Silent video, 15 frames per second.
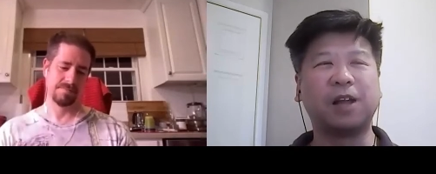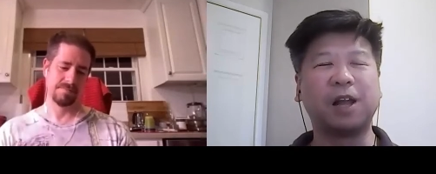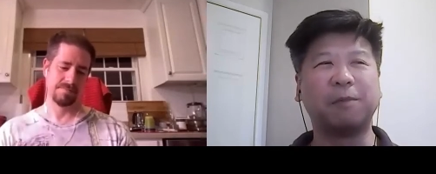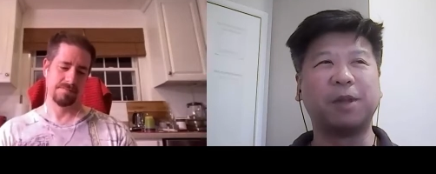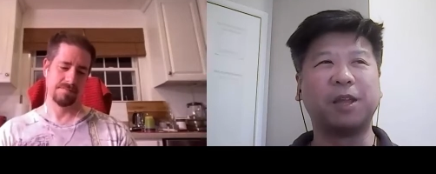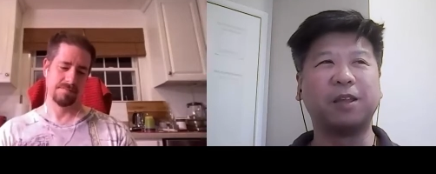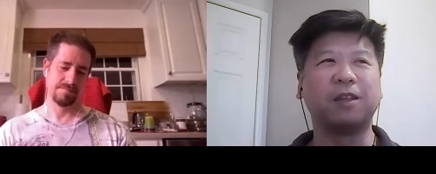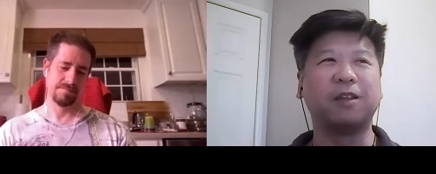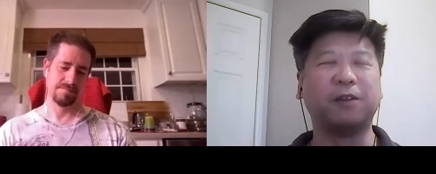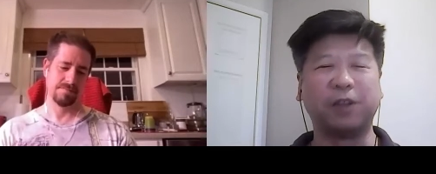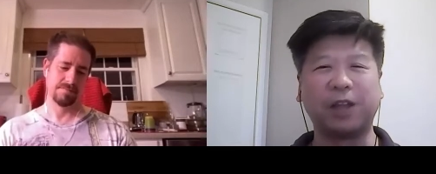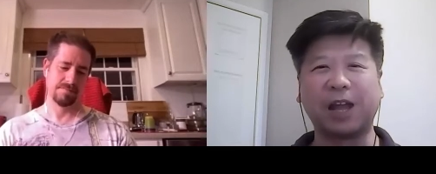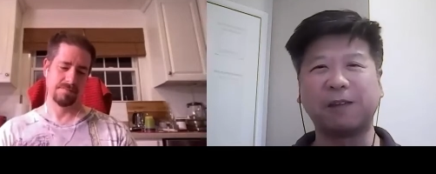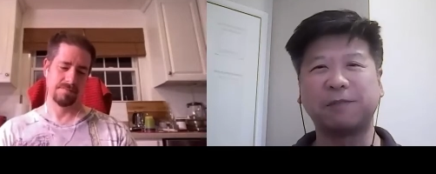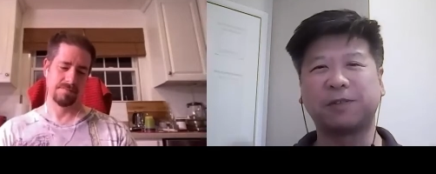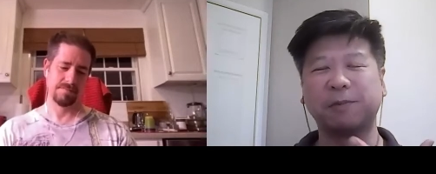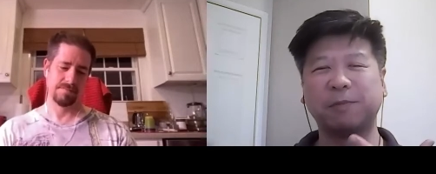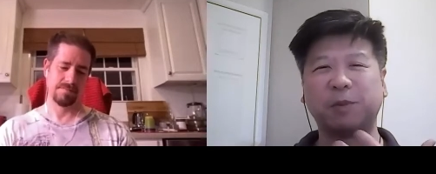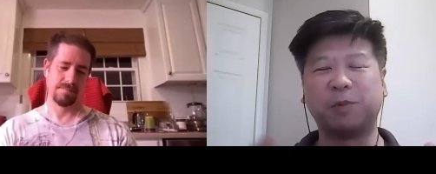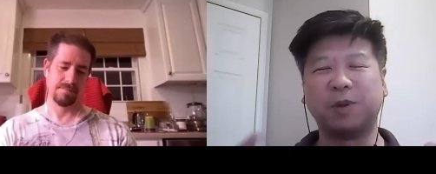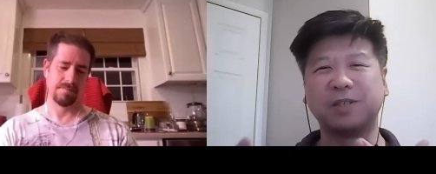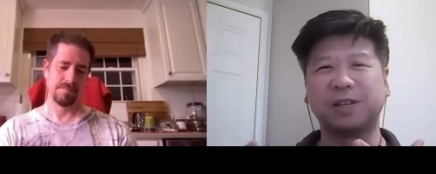Speaker 1: i mean you know you have
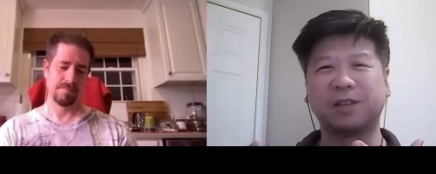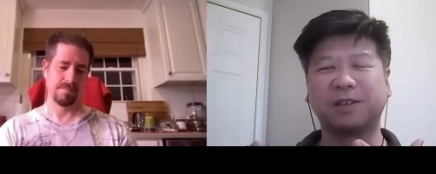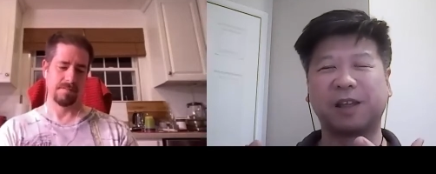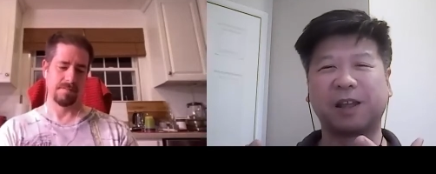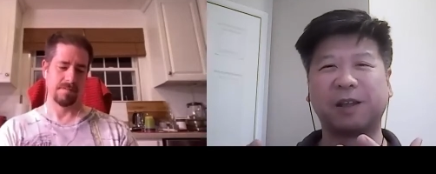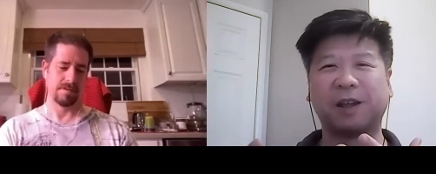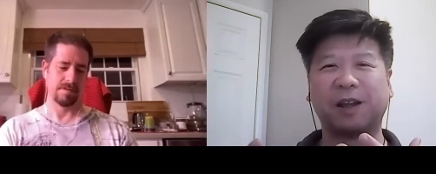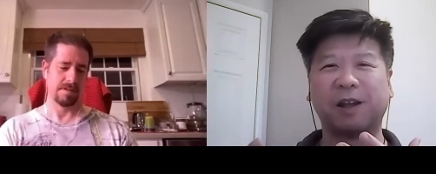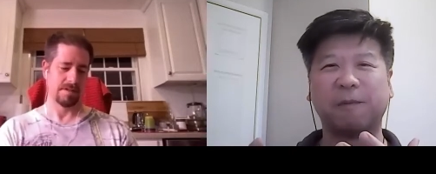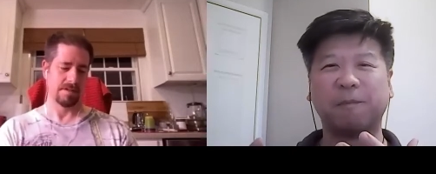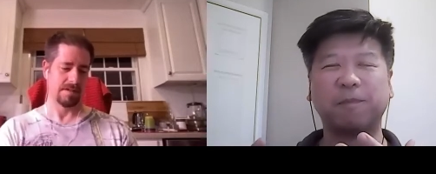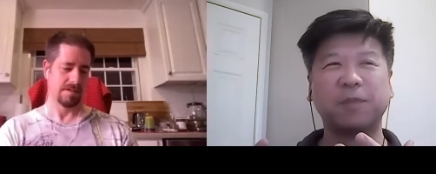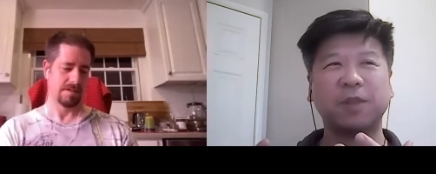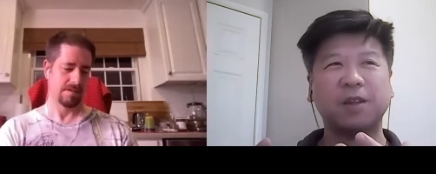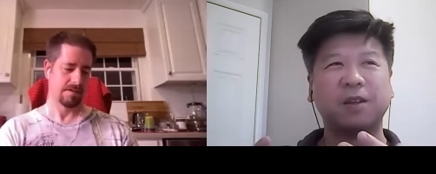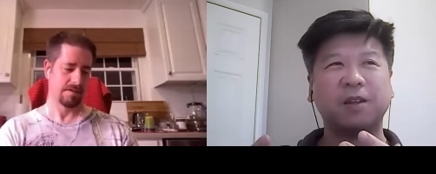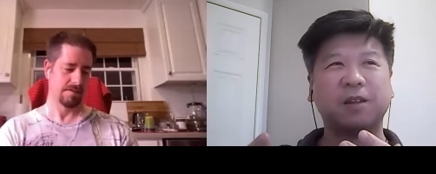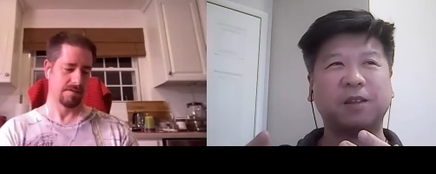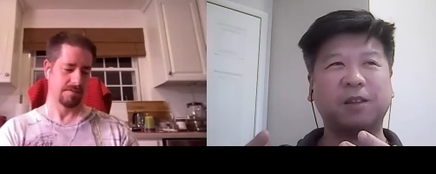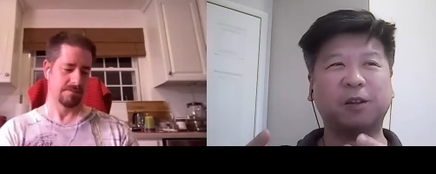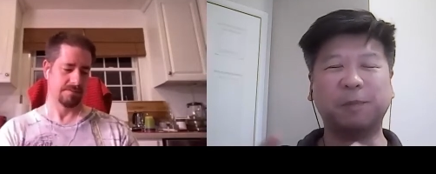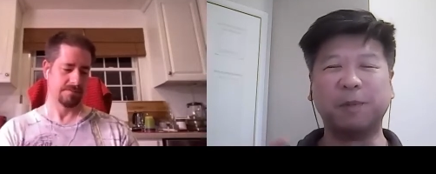some of the ones that's like um a
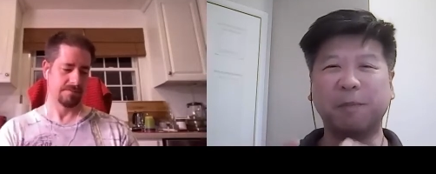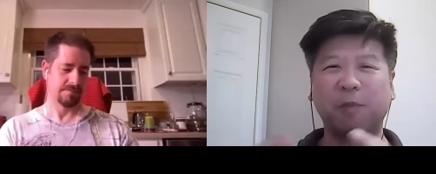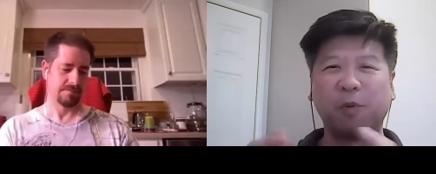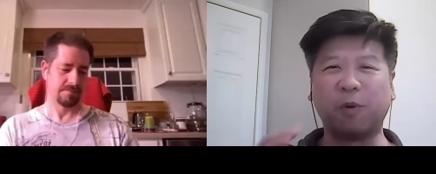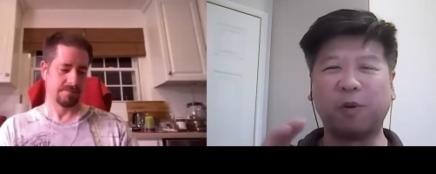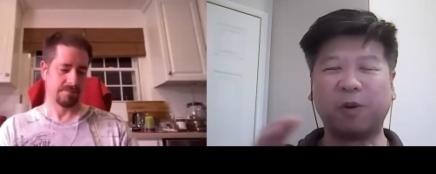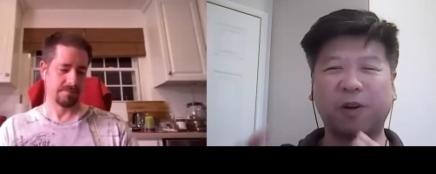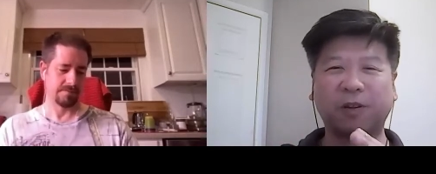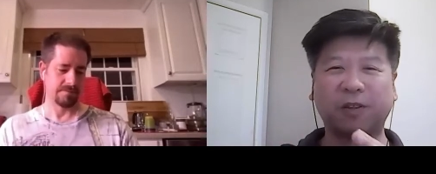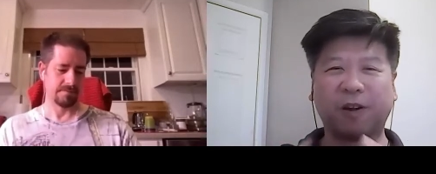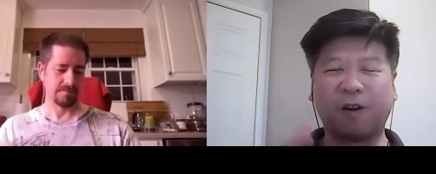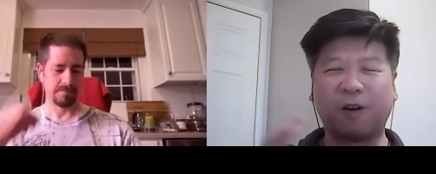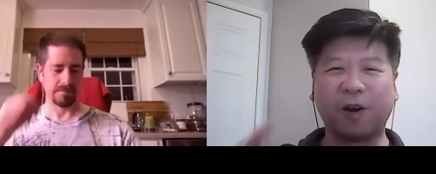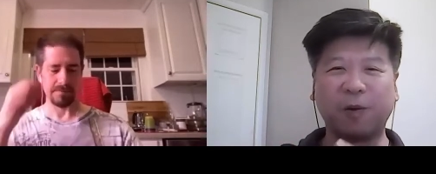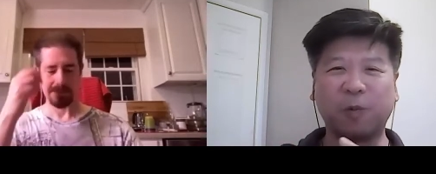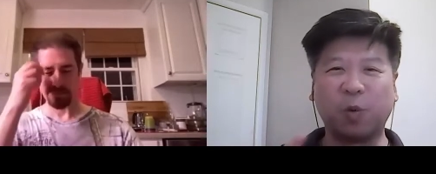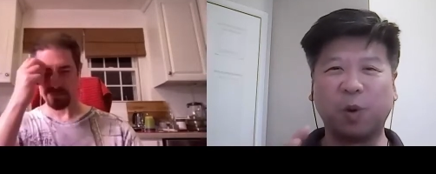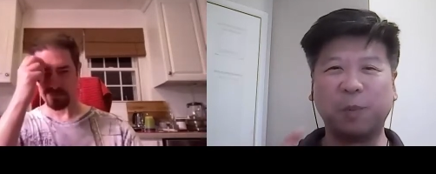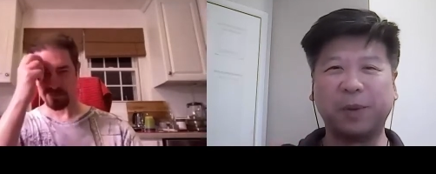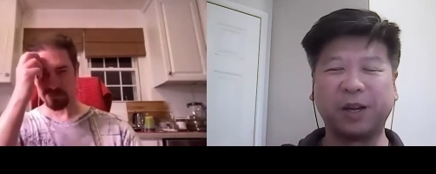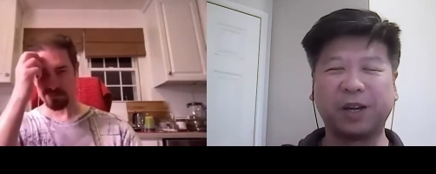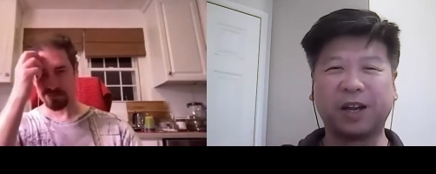little bit more the
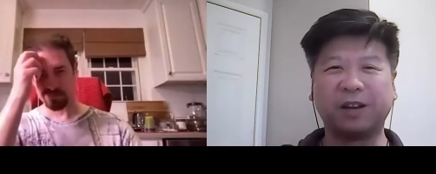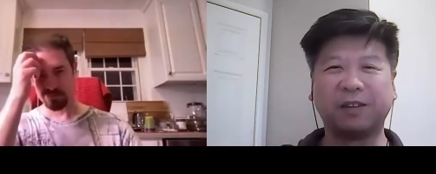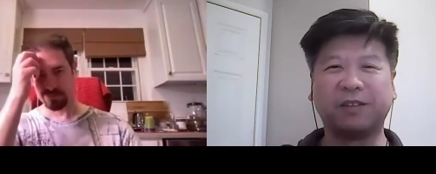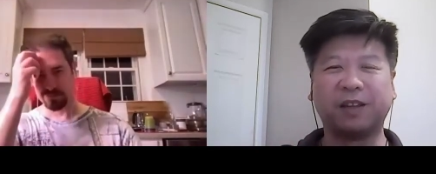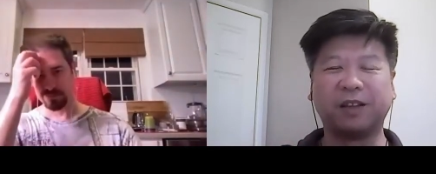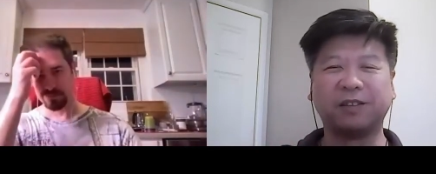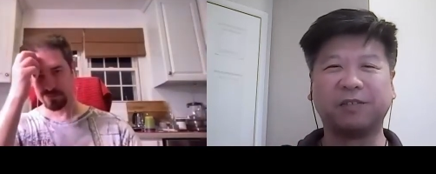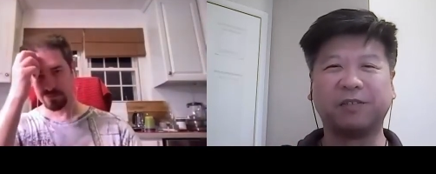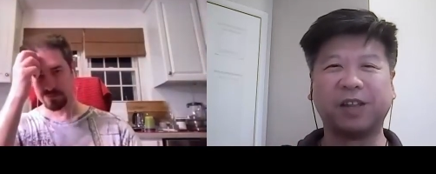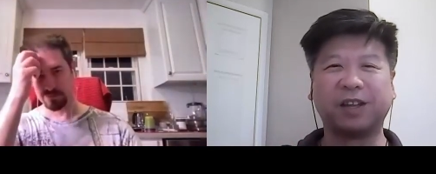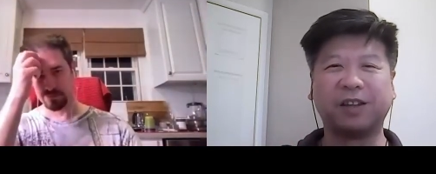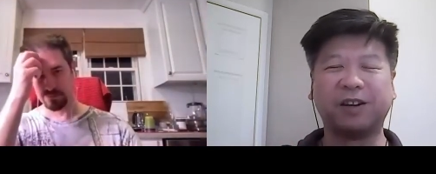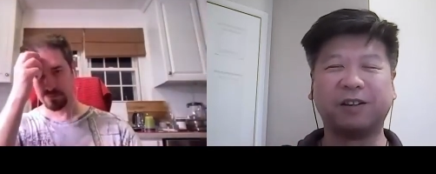heartwarming kind of things of like you